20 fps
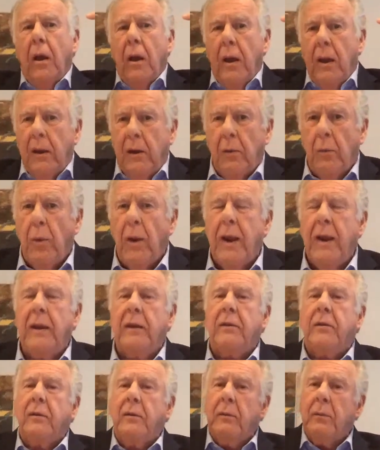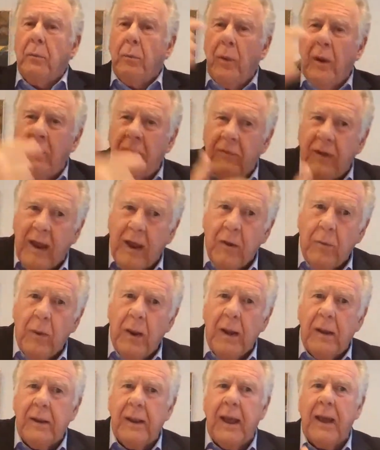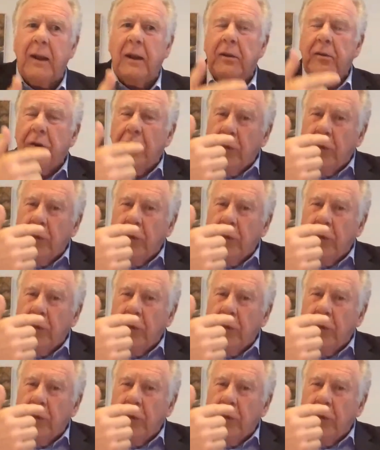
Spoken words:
in a way to, we evaluate data